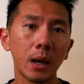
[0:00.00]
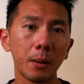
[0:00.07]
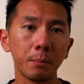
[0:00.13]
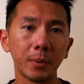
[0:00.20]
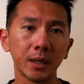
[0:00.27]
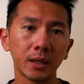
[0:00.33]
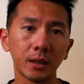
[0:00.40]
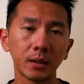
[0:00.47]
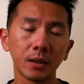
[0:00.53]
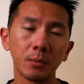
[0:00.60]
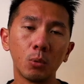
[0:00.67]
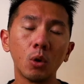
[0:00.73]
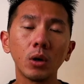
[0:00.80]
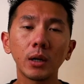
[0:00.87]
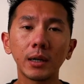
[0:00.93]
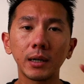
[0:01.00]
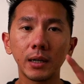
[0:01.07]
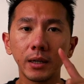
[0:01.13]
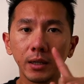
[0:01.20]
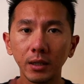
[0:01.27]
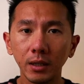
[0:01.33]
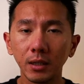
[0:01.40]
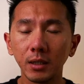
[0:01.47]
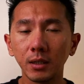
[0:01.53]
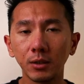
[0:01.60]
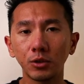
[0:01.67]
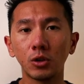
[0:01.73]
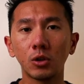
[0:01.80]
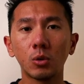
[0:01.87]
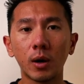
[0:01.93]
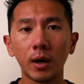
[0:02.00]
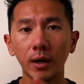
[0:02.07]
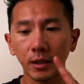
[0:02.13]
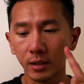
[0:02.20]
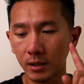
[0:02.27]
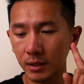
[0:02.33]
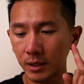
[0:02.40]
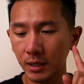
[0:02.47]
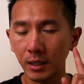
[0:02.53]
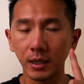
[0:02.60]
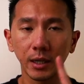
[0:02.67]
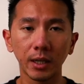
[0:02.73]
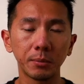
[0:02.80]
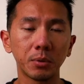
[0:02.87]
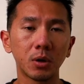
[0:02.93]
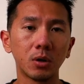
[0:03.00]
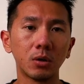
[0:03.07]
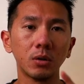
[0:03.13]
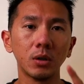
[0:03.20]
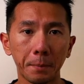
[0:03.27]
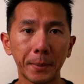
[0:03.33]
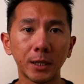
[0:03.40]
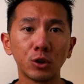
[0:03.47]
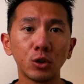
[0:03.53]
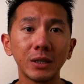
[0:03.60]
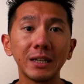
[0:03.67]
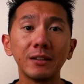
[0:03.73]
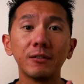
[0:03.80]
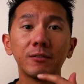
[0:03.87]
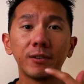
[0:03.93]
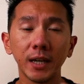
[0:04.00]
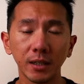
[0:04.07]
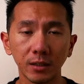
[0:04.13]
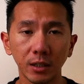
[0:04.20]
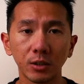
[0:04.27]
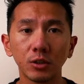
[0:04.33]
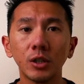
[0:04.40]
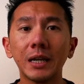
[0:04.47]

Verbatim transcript: making a more clear U I, clear label, but to invent,